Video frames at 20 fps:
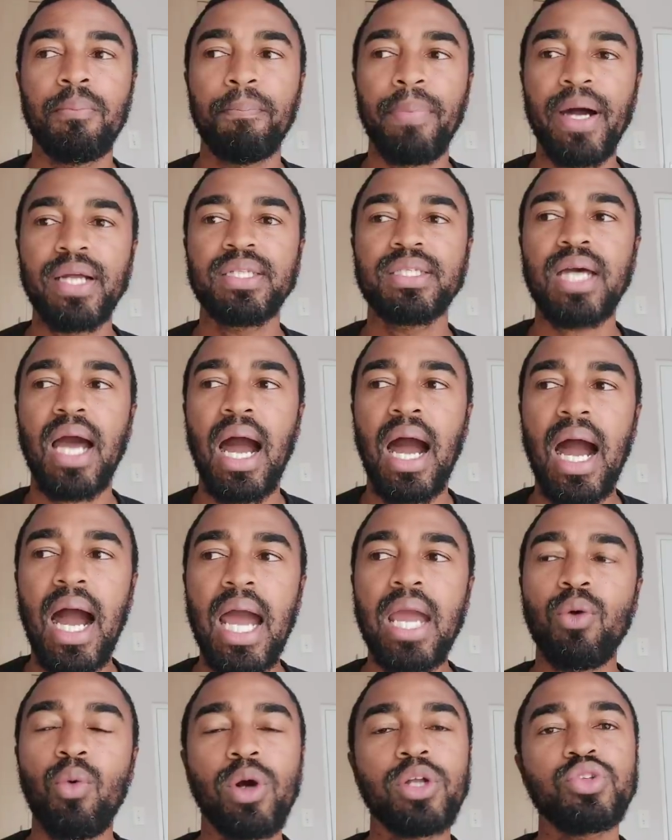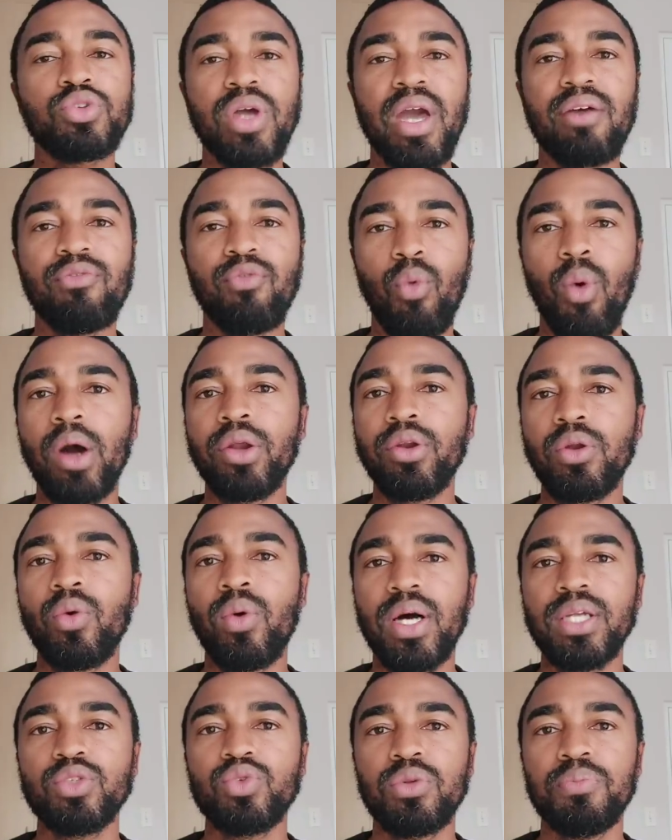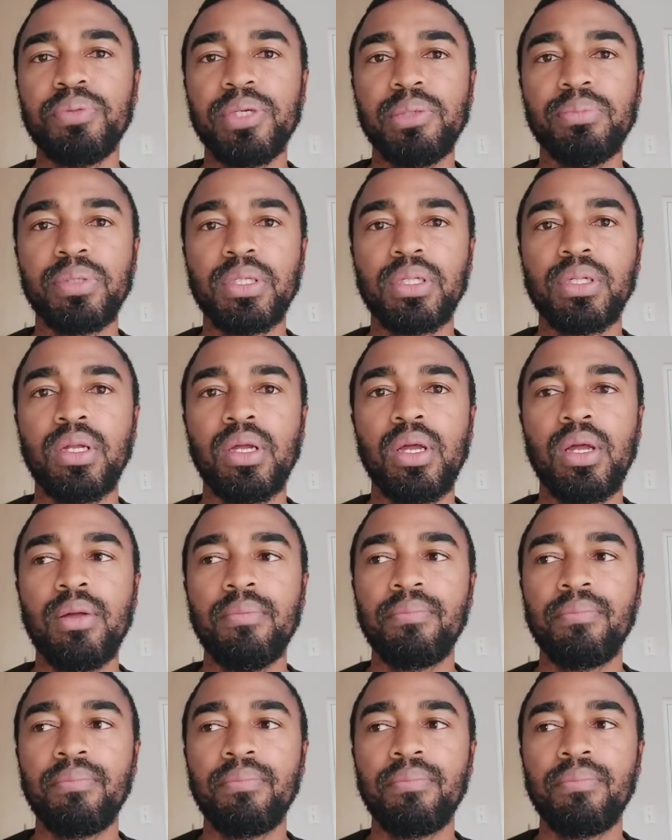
But I want to have one-on-ones with people,